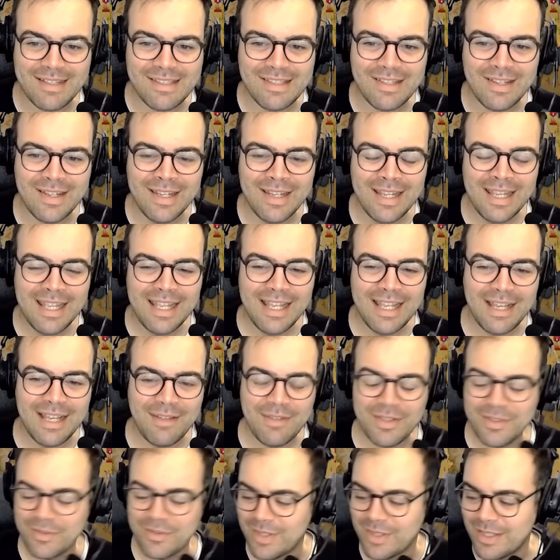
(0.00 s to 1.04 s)
So
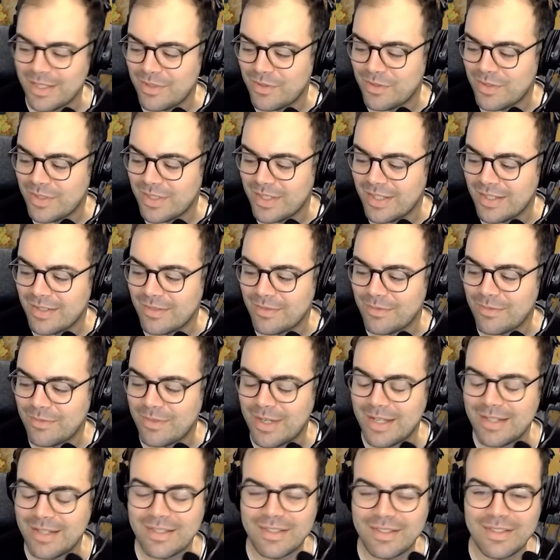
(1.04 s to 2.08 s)
that's a really interesting
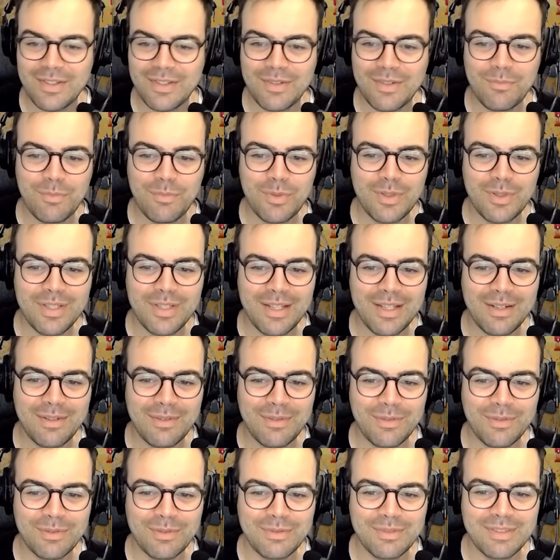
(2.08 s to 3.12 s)
way to sort of put that
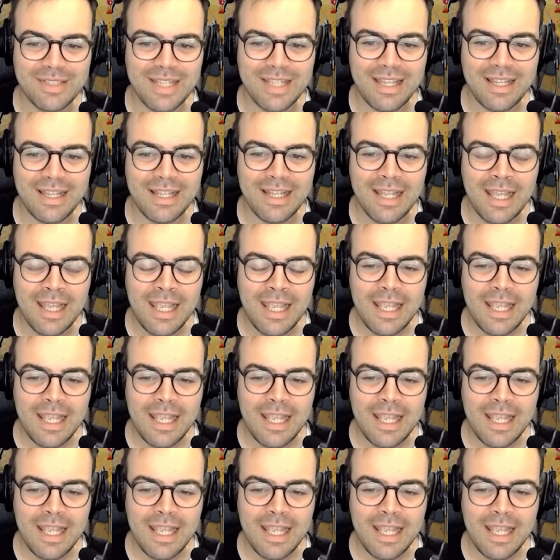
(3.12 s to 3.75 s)
all together.